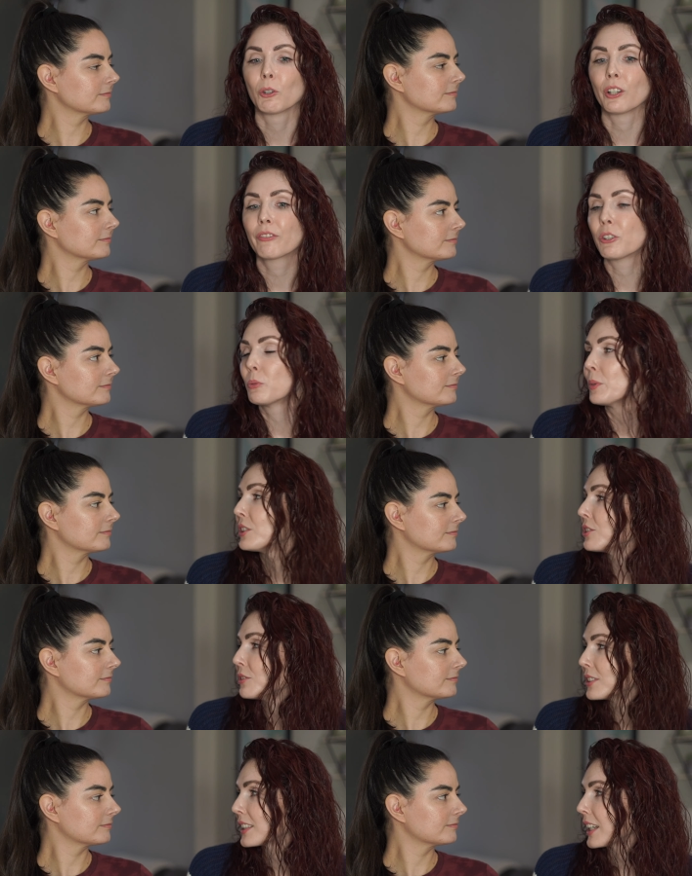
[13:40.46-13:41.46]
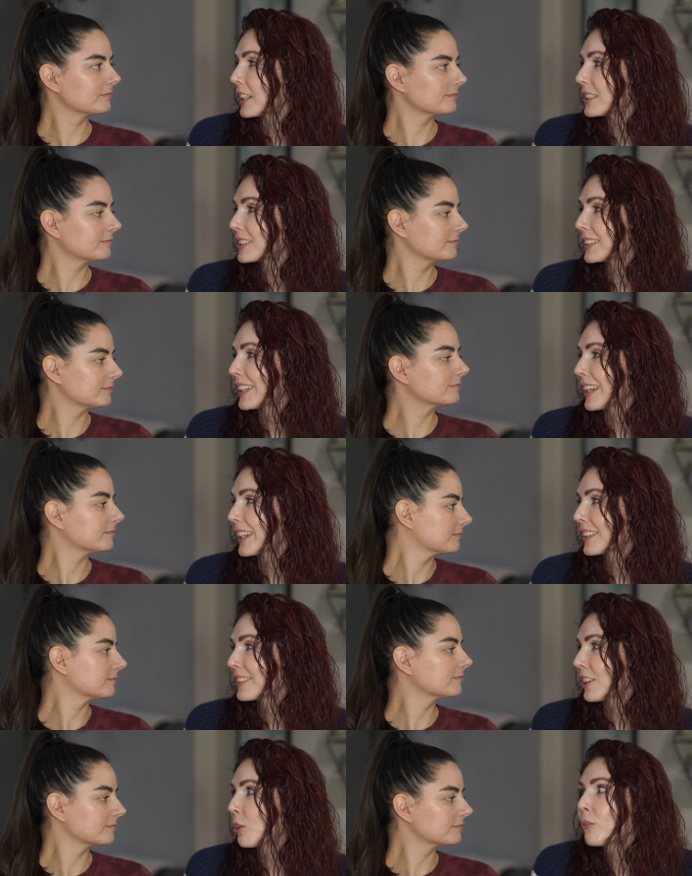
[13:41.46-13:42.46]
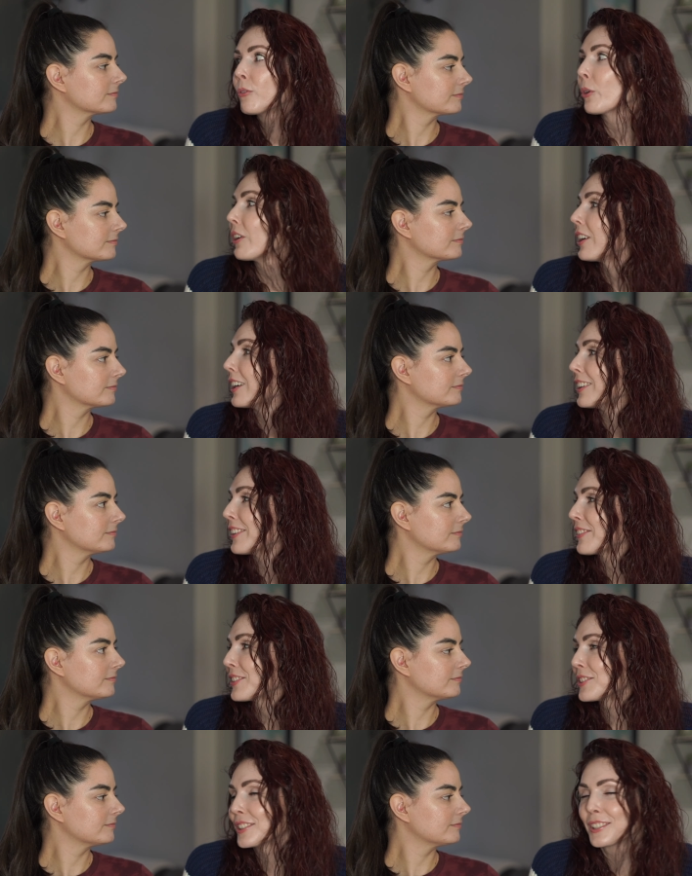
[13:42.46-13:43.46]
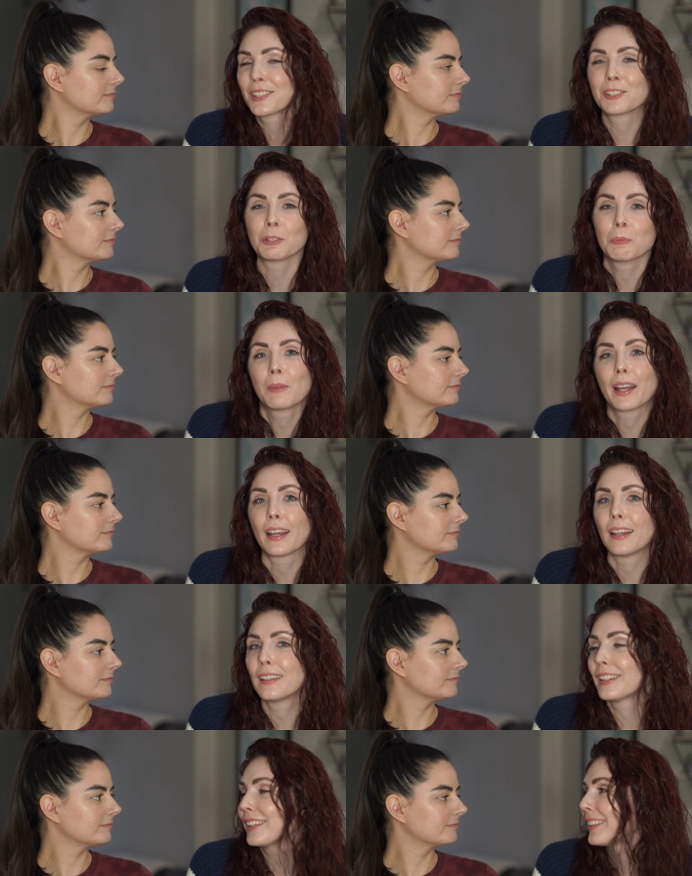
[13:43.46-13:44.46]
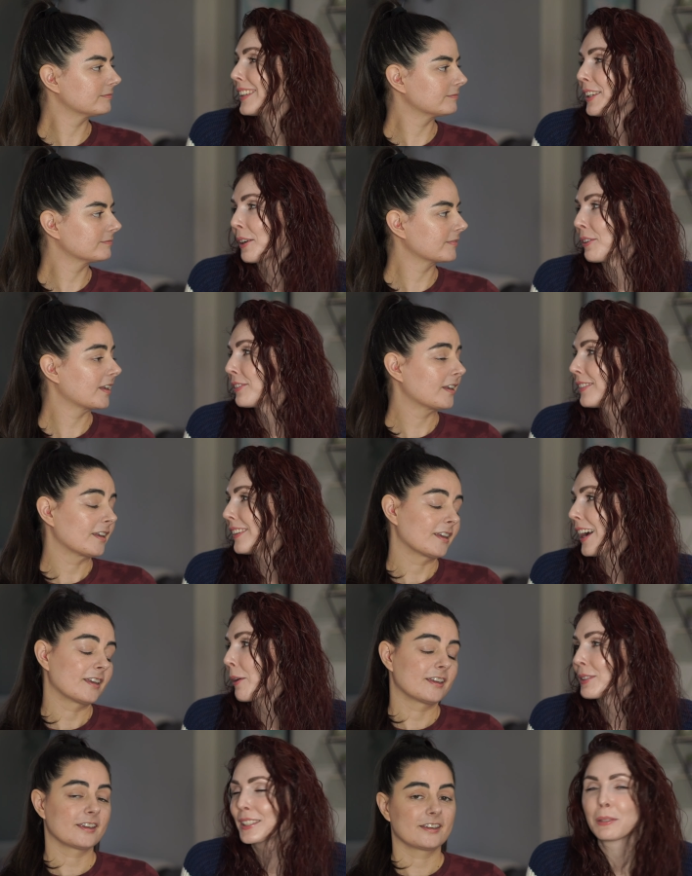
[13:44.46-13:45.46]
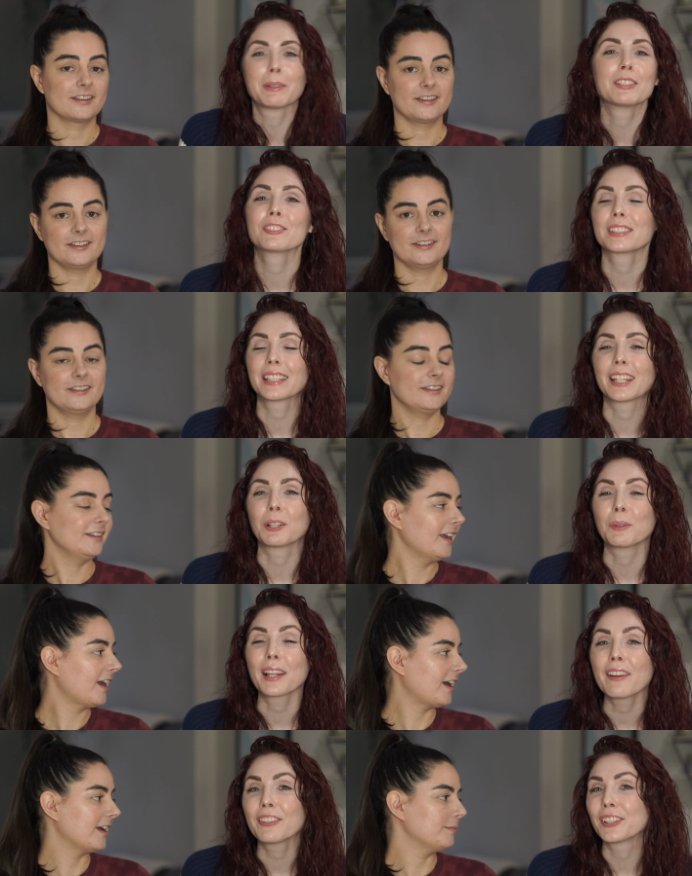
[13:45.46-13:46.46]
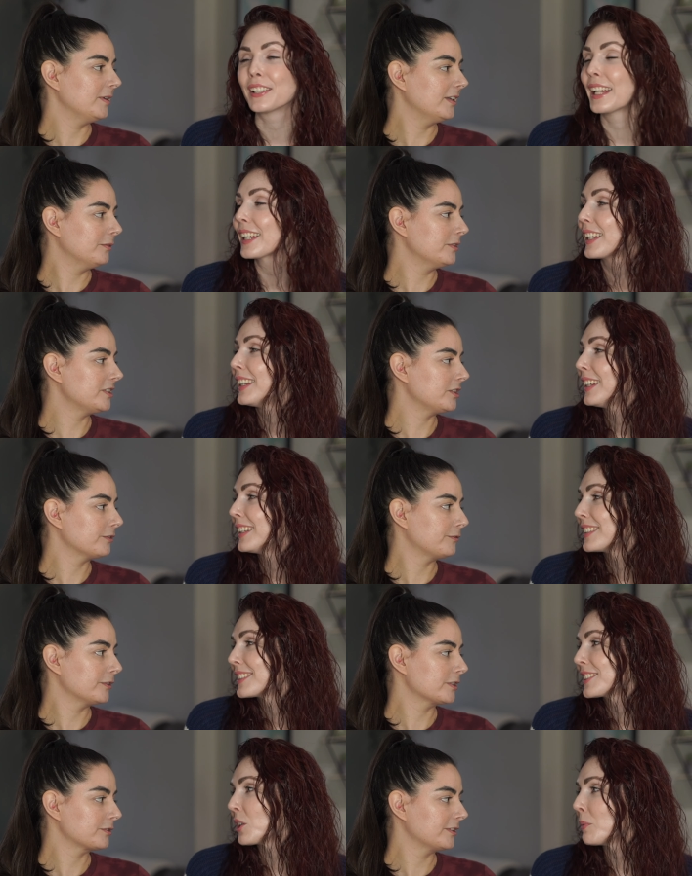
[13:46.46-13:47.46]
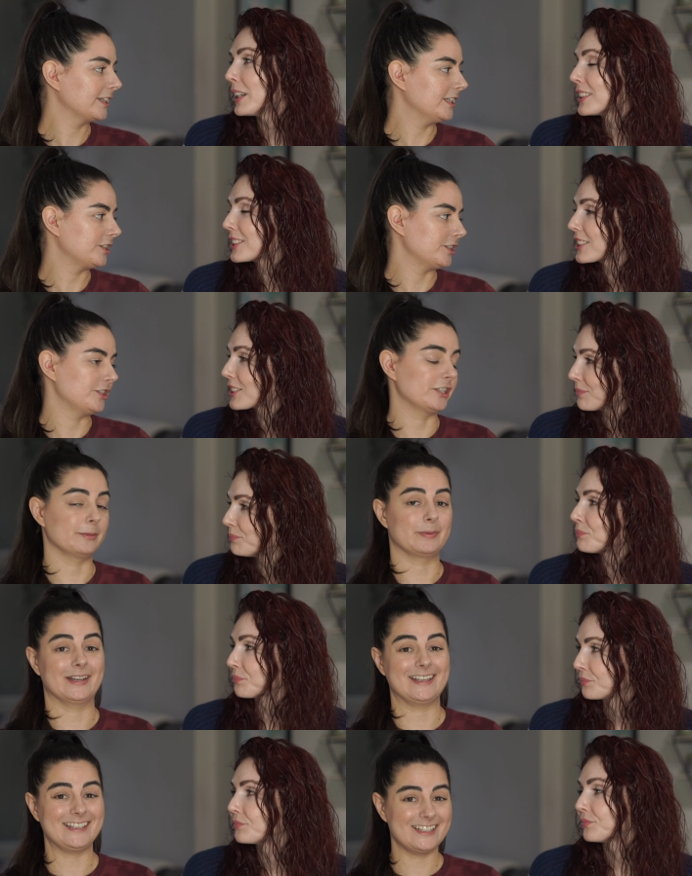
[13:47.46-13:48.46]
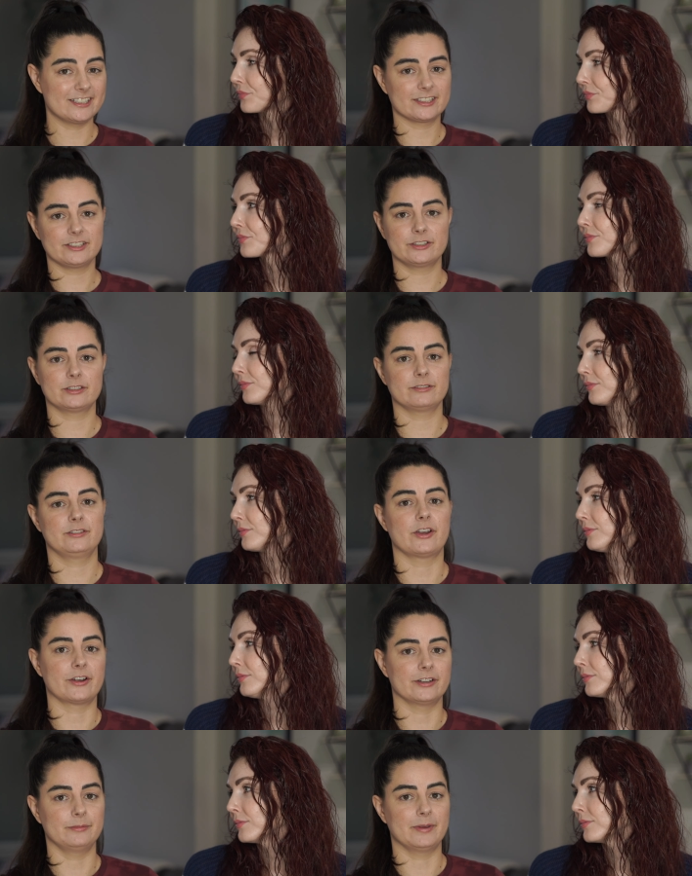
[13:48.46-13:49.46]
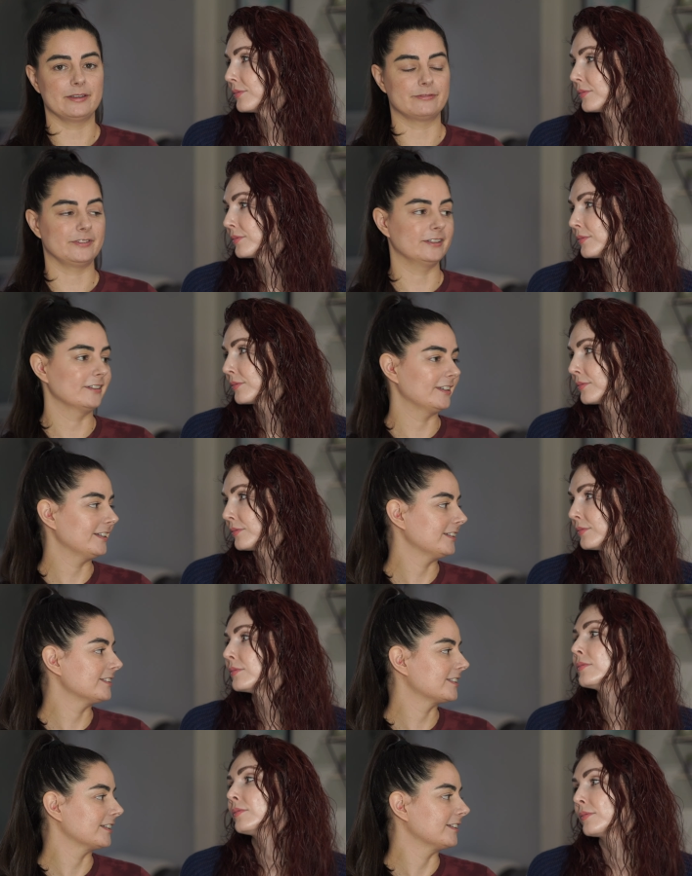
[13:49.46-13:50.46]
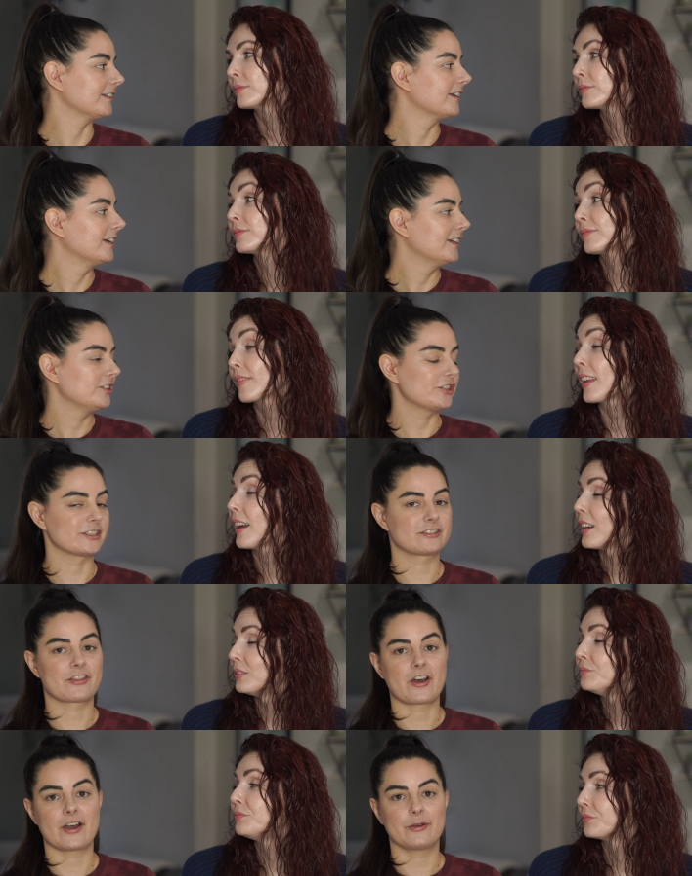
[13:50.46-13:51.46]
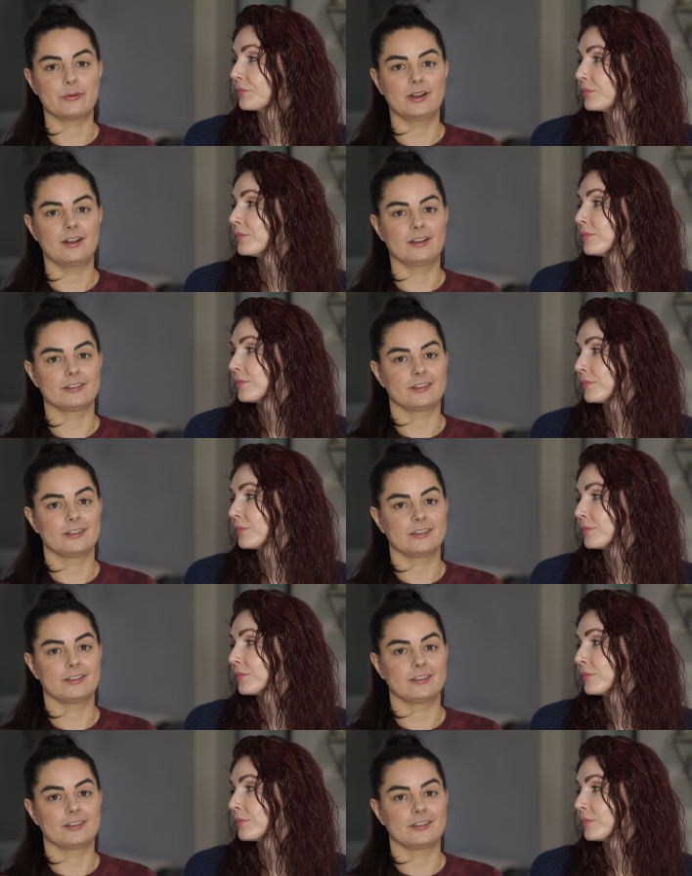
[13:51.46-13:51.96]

Speaker 1: or if you've been too scared to like go for it, or if you just assumed that, you know, I wasn't gonna be interested
Speaker 2: or whatever. I mean, like, it was your first relationship, and I easily could have guarded my feelings and just thought, well,